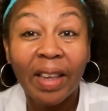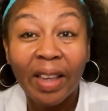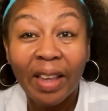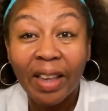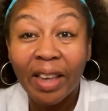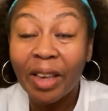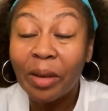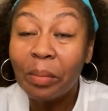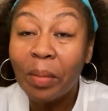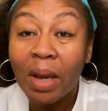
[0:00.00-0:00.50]

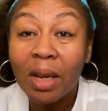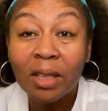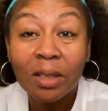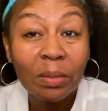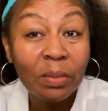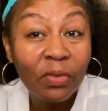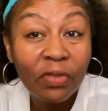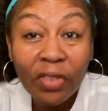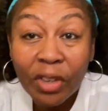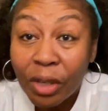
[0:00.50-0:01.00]
It makes
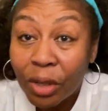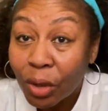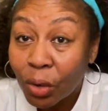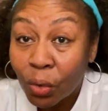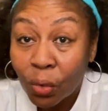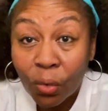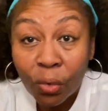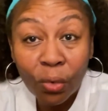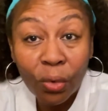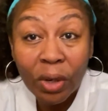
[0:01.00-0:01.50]
them feel
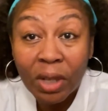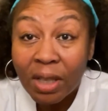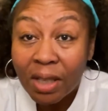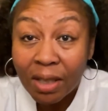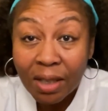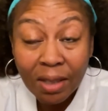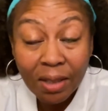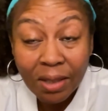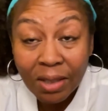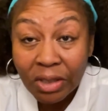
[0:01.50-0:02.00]
really
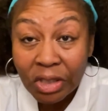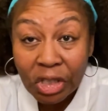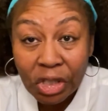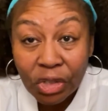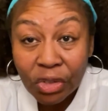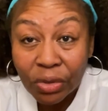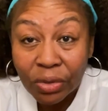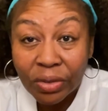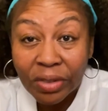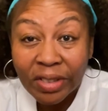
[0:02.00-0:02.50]
good,
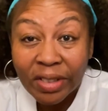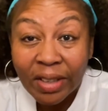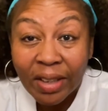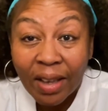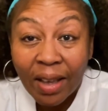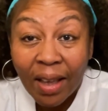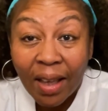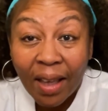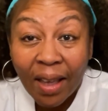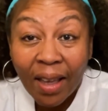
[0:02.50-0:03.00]
teachers.
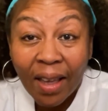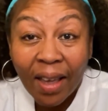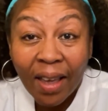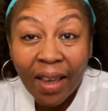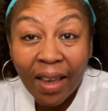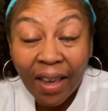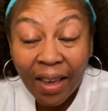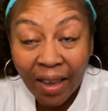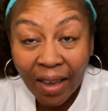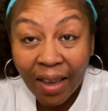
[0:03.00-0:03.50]

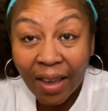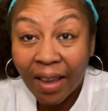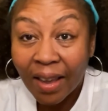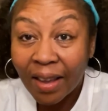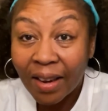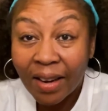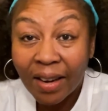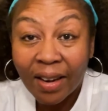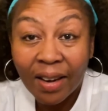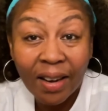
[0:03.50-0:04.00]

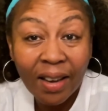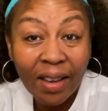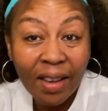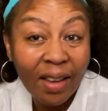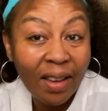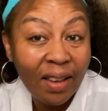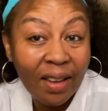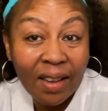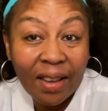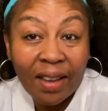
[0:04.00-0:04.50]
And
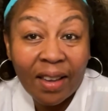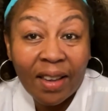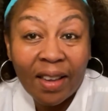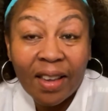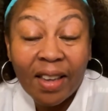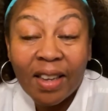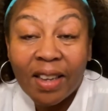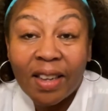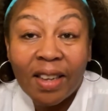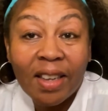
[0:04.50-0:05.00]

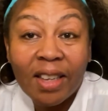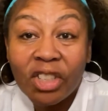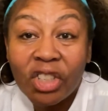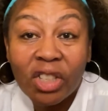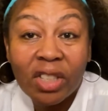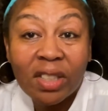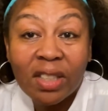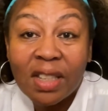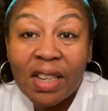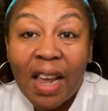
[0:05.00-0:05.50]
it
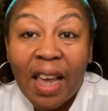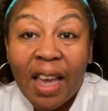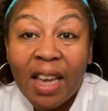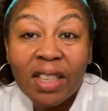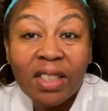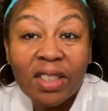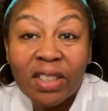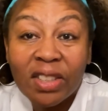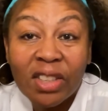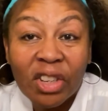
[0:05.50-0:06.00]
just
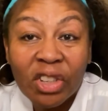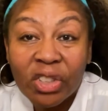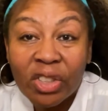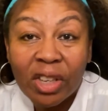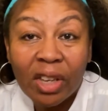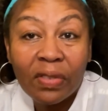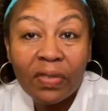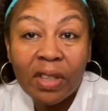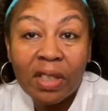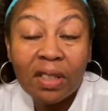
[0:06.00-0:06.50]
enhances their
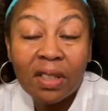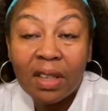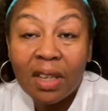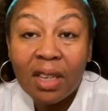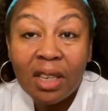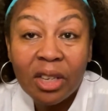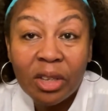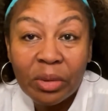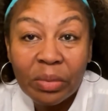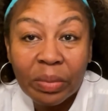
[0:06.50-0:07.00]

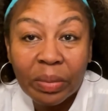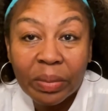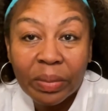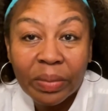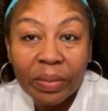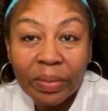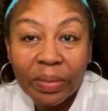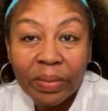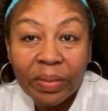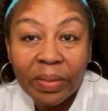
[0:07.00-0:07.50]
self-esteem.
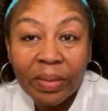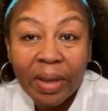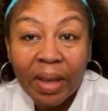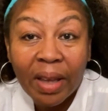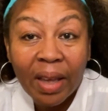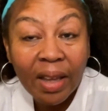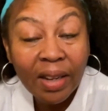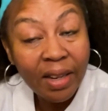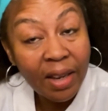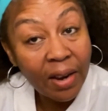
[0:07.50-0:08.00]

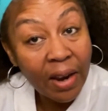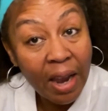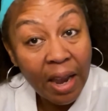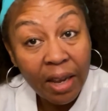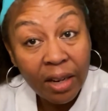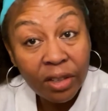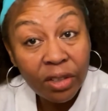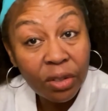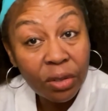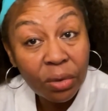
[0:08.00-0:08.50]
Their
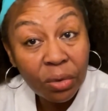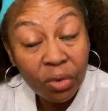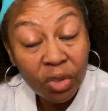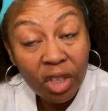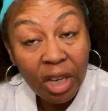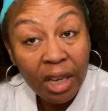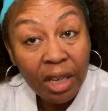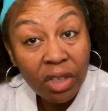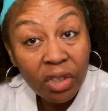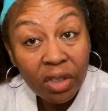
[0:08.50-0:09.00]
attitude
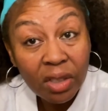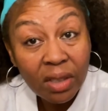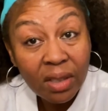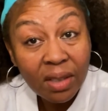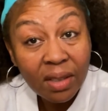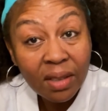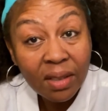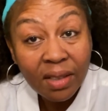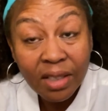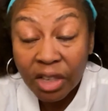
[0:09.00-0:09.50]
changes,
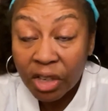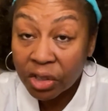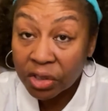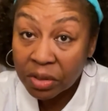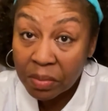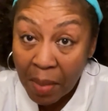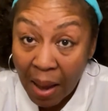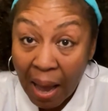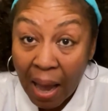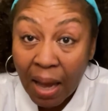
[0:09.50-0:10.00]
they're
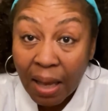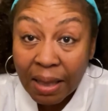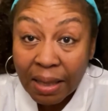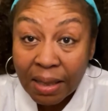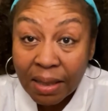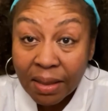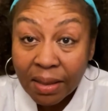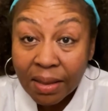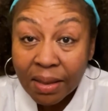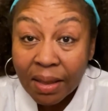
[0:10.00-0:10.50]
smiling,
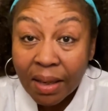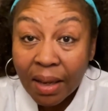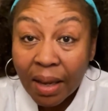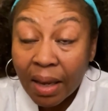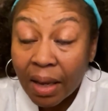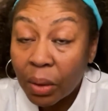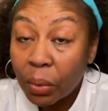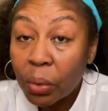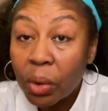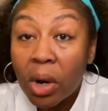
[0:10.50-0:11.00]

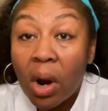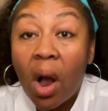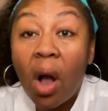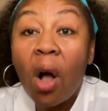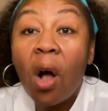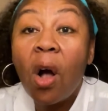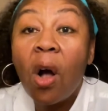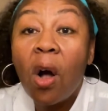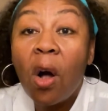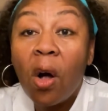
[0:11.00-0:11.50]
and we're
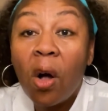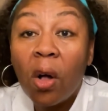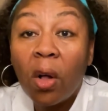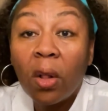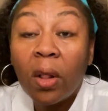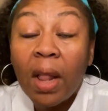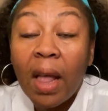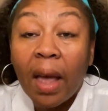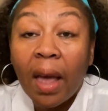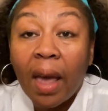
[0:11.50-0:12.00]

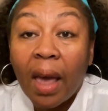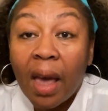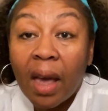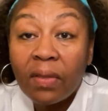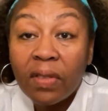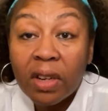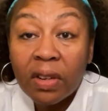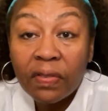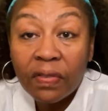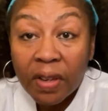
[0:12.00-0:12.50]
all
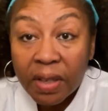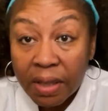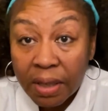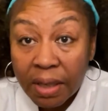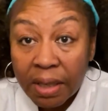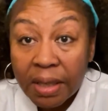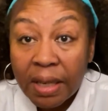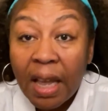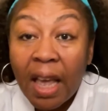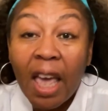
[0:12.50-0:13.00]
having
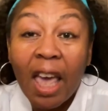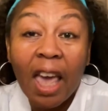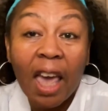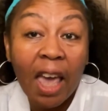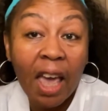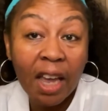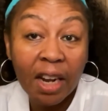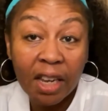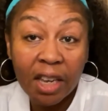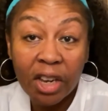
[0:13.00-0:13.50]
fun
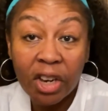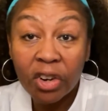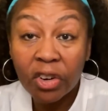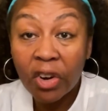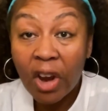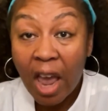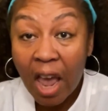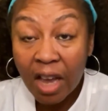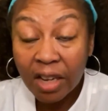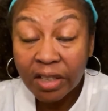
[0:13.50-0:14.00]
and
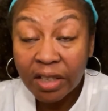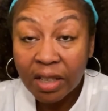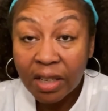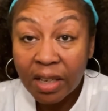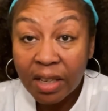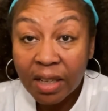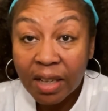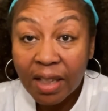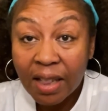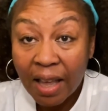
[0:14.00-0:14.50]
interacting
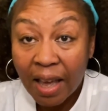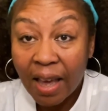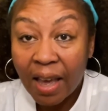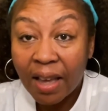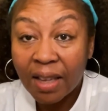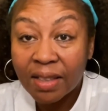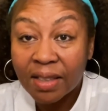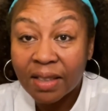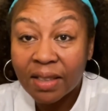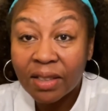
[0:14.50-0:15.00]
in
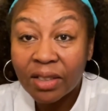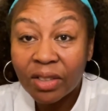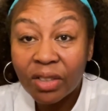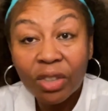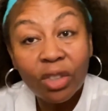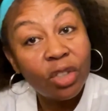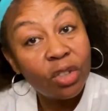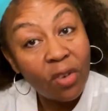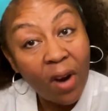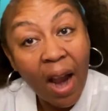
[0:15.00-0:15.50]
class.
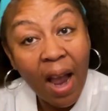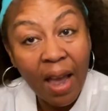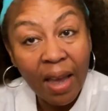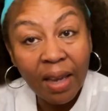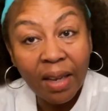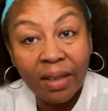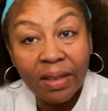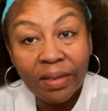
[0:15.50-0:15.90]
Try it.